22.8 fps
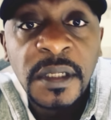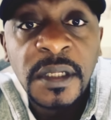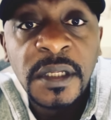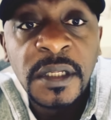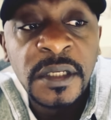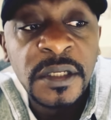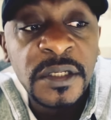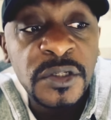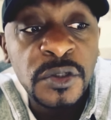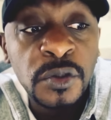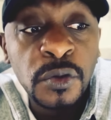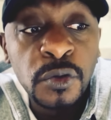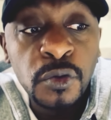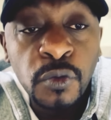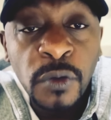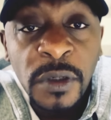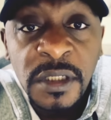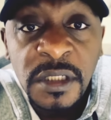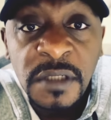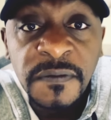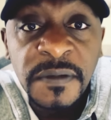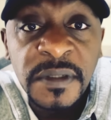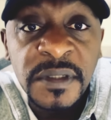It is not
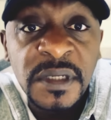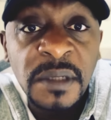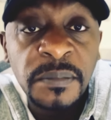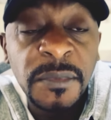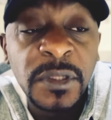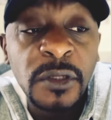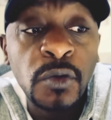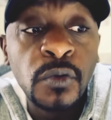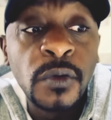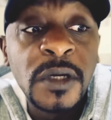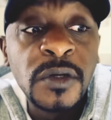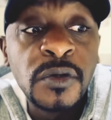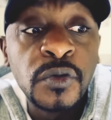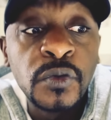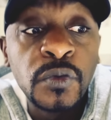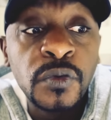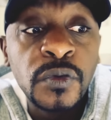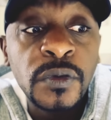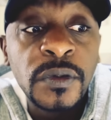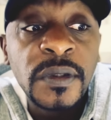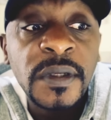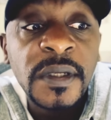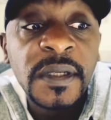what even something you want
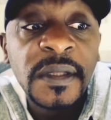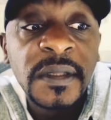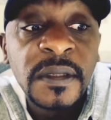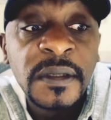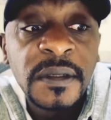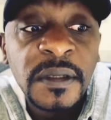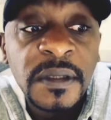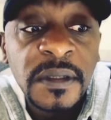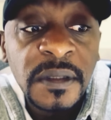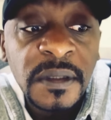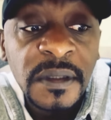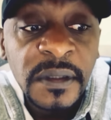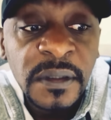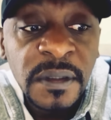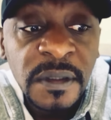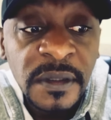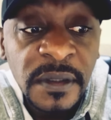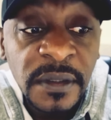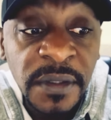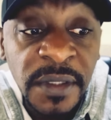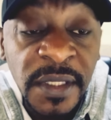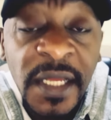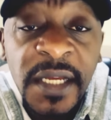to
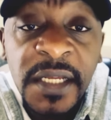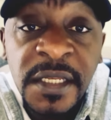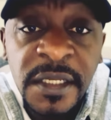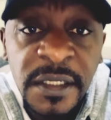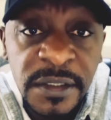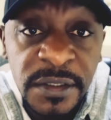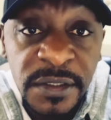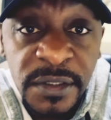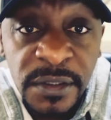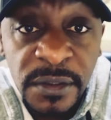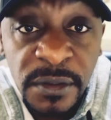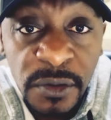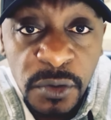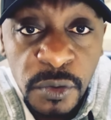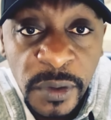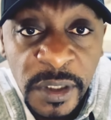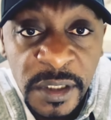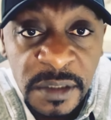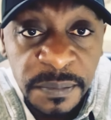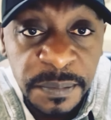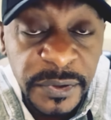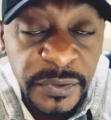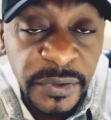their kids to
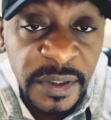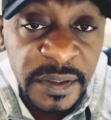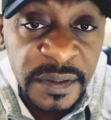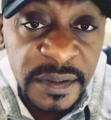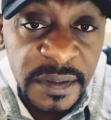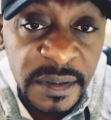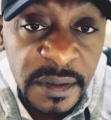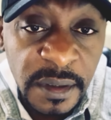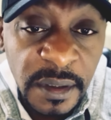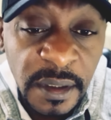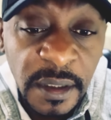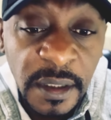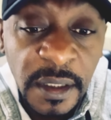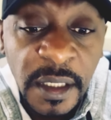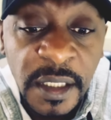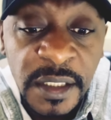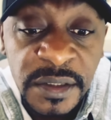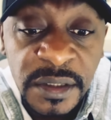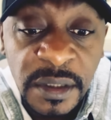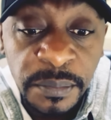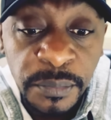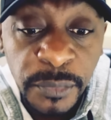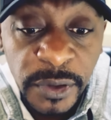experience at
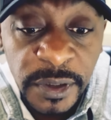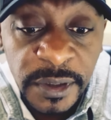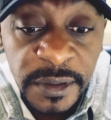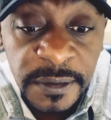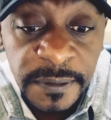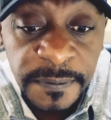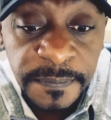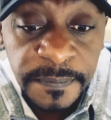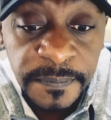some point.